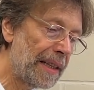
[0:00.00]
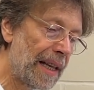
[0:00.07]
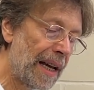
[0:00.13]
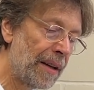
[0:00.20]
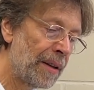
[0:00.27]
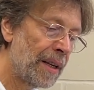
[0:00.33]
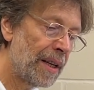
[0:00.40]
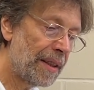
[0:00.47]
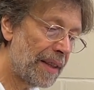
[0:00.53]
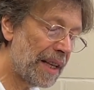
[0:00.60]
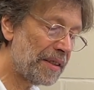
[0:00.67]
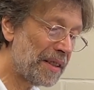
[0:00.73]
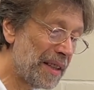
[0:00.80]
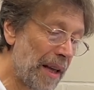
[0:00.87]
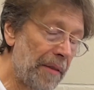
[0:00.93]
Now,
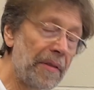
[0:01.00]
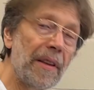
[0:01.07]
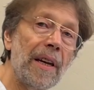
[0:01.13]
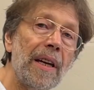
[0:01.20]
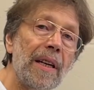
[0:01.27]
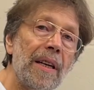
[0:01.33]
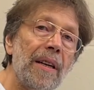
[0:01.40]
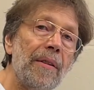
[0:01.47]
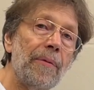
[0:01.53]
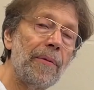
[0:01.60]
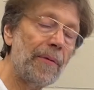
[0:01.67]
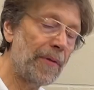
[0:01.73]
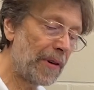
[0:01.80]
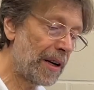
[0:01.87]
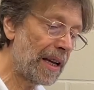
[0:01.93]
that's nothing
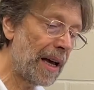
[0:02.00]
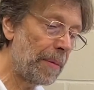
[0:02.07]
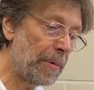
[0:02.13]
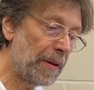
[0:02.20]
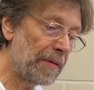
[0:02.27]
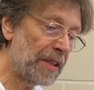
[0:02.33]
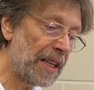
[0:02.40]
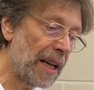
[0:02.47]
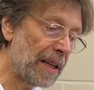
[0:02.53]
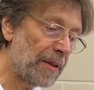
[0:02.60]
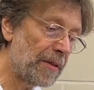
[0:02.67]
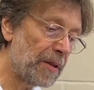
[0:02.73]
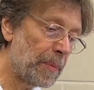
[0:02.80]
for a couple of seconds,